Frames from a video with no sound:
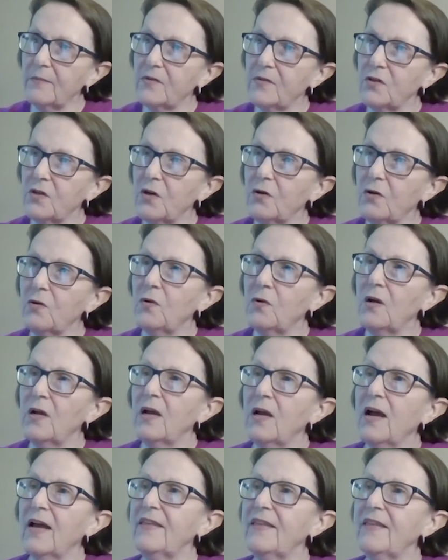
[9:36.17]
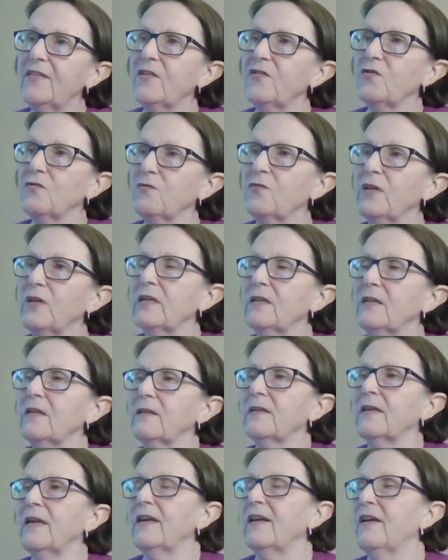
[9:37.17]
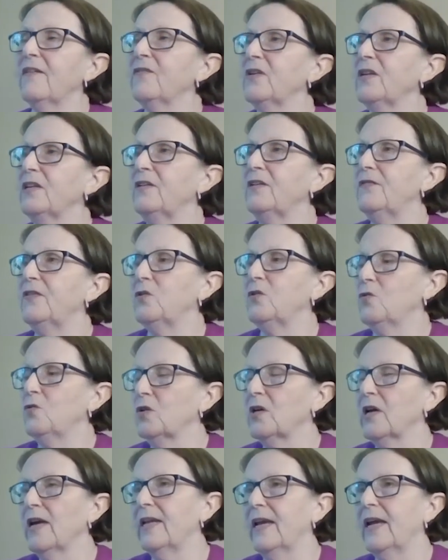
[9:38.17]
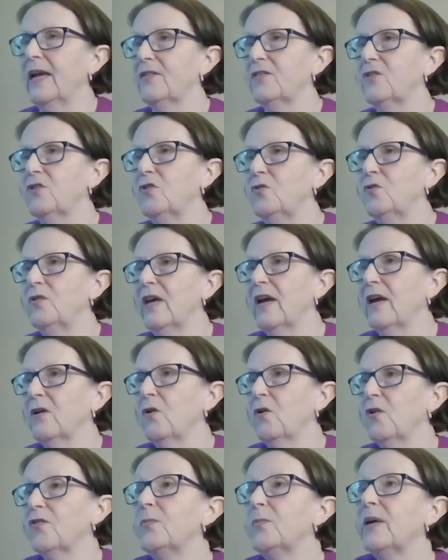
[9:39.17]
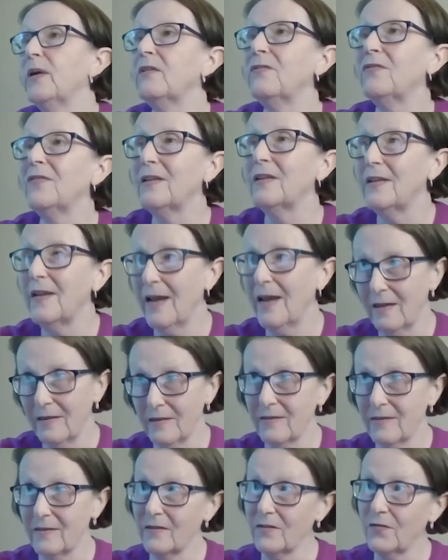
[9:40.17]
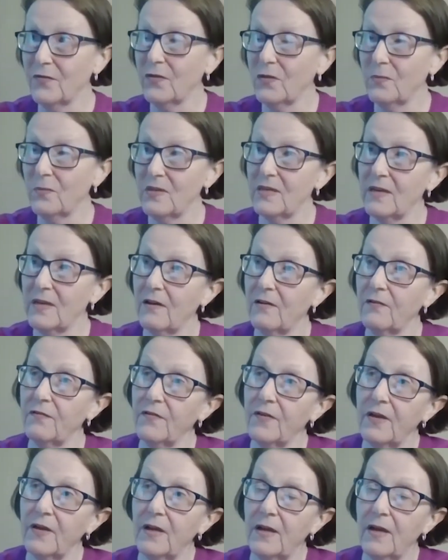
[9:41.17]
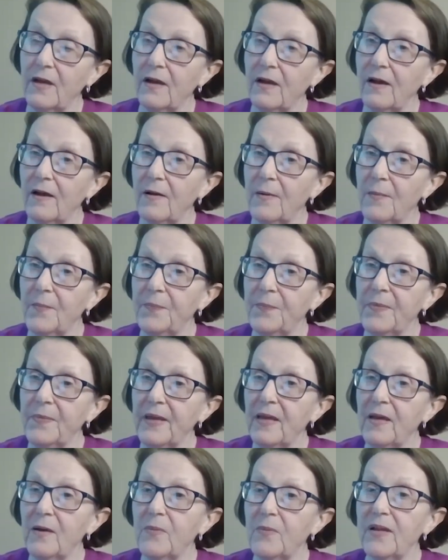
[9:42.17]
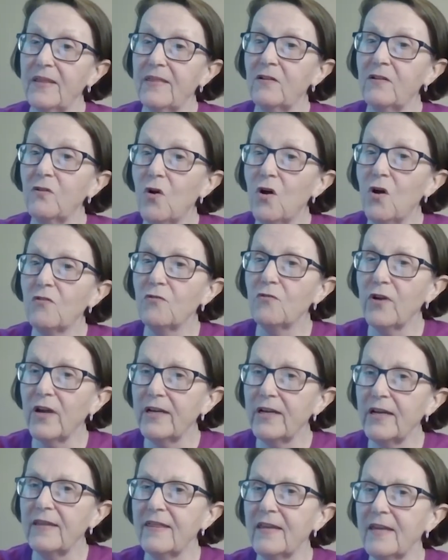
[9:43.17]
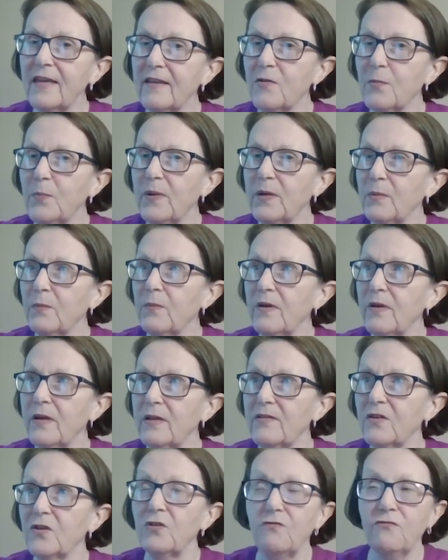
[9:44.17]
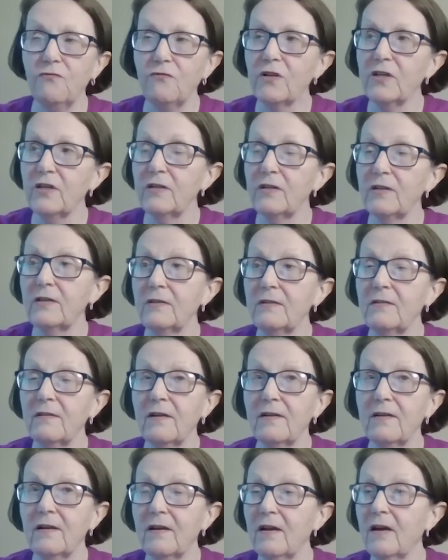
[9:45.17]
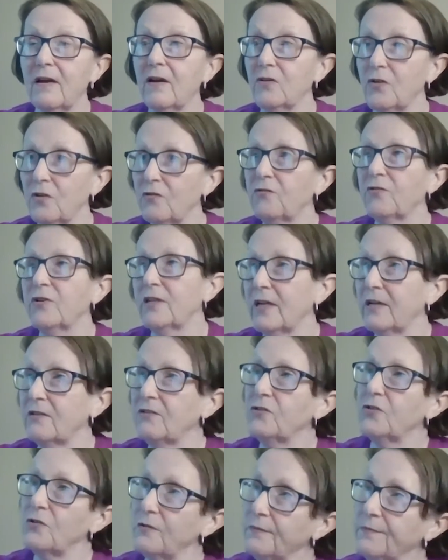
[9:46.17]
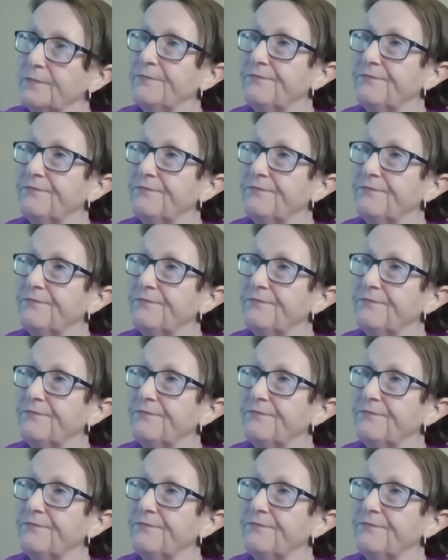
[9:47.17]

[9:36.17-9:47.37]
So I think every individual kind of has to do that cost benefit analysis for themselves. But in the long run, I think it's really a good credential.